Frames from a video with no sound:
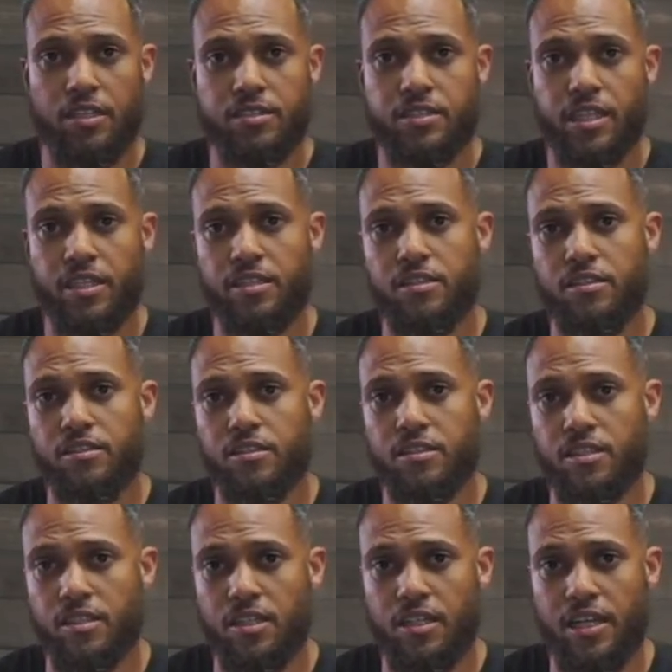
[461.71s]
Take a look
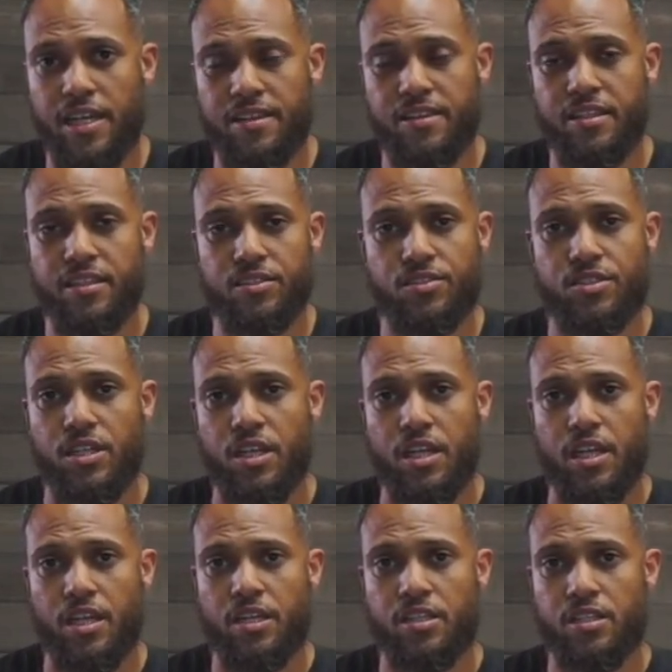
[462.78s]
at this,
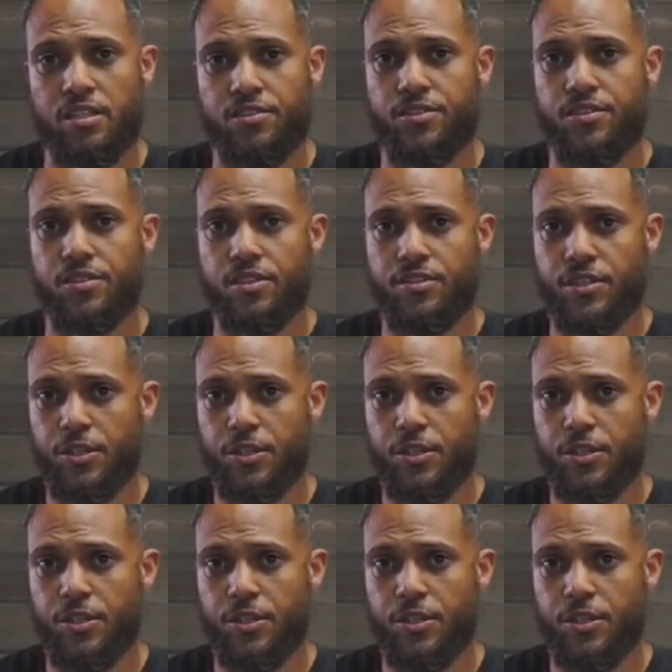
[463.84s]
and let's